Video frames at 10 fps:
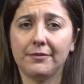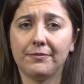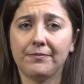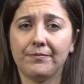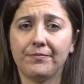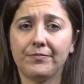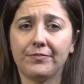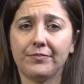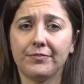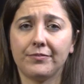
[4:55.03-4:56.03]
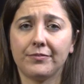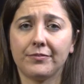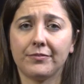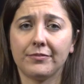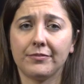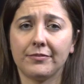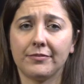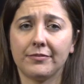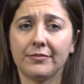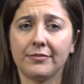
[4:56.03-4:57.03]

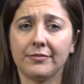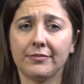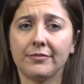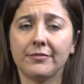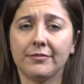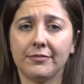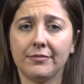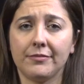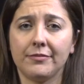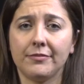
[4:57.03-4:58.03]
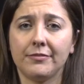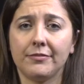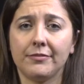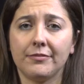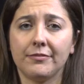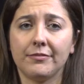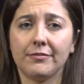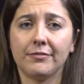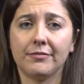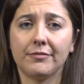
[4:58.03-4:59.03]

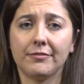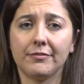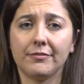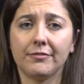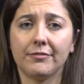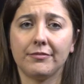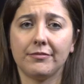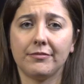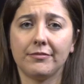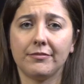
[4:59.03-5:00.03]
No words are spoken by the person on screen.